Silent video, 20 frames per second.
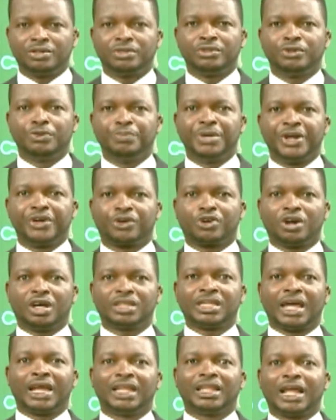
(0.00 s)
You may recall
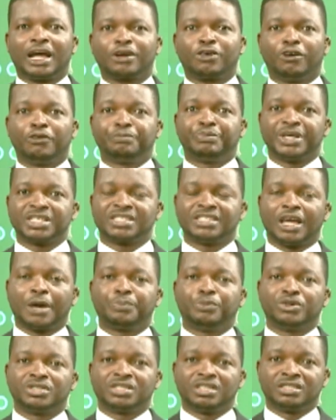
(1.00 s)
that a lack of personal
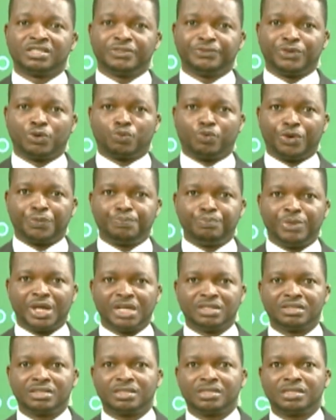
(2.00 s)
protective
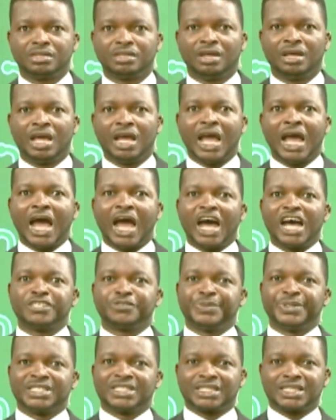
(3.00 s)
equipment has
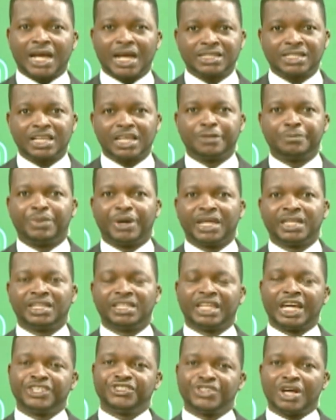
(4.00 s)
been cited by the
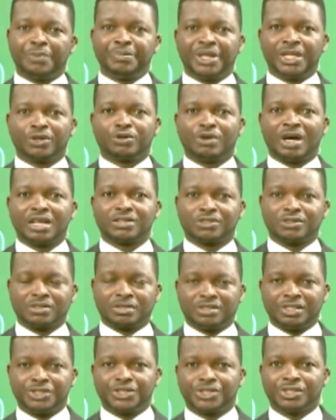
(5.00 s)
Nigerian Medical
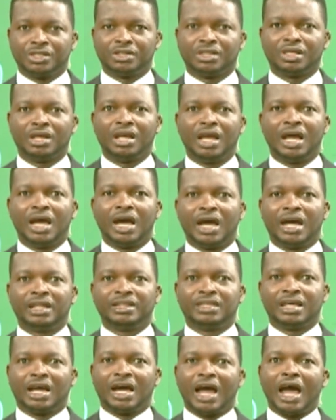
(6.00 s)
Association and
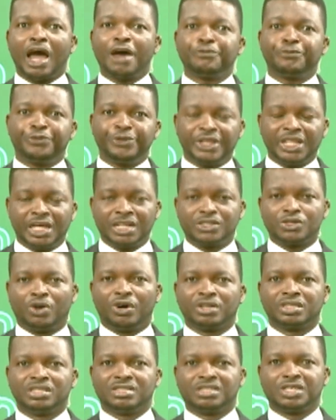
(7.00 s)
their affiliate
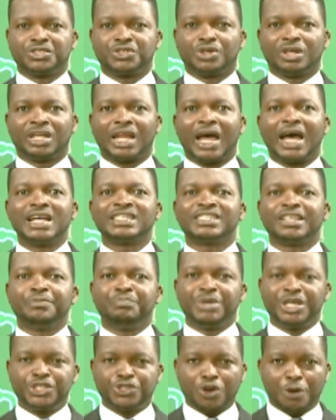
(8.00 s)
organization as a
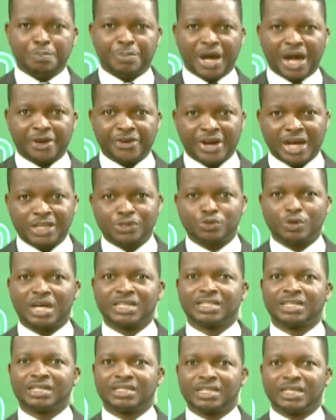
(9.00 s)
major barrier to
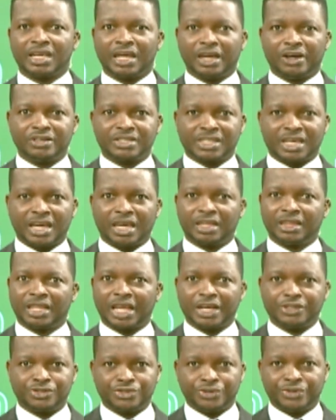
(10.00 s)
accessing healthcare in
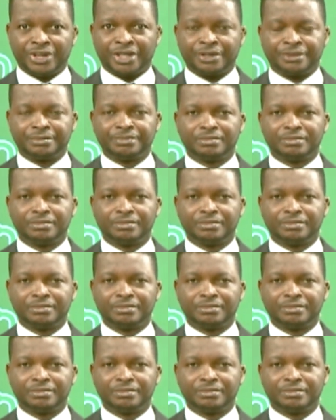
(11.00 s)
Nigeria.